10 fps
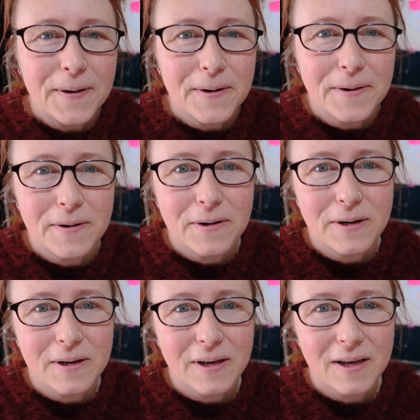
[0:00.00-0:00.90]

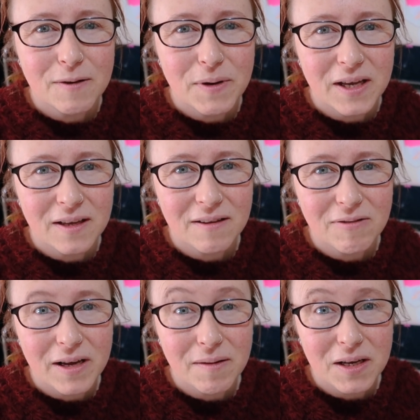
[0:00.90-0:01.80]
Oh, anyway,
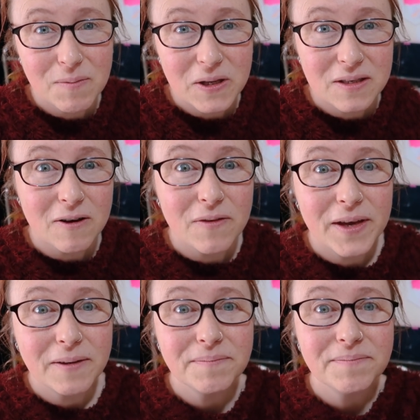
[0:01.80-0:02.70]
right, I'm gonna make a start on that.